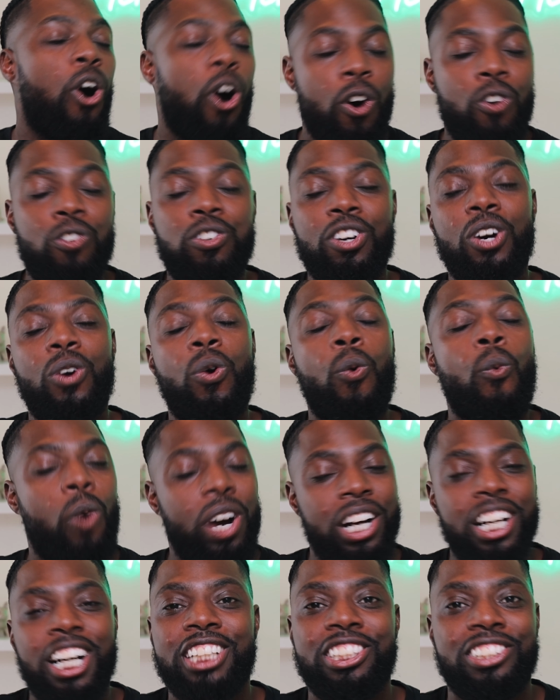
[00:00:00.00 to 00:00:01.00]
over
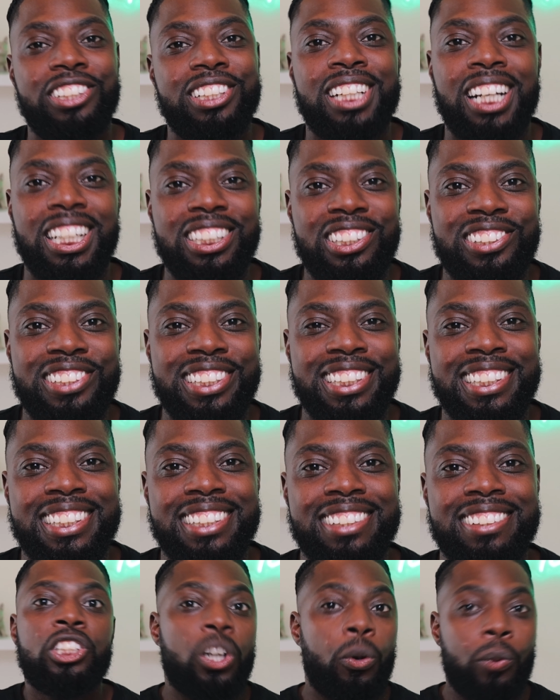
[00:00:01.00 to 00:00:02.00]
one hundred
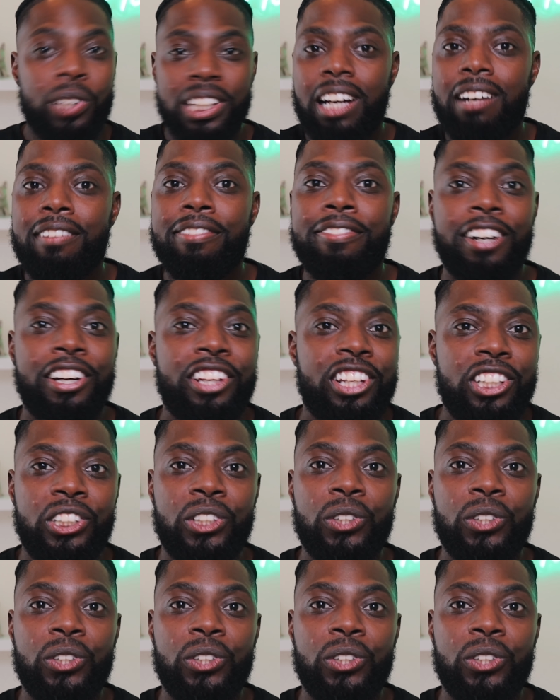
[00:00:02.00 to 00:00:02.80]
countries. So without further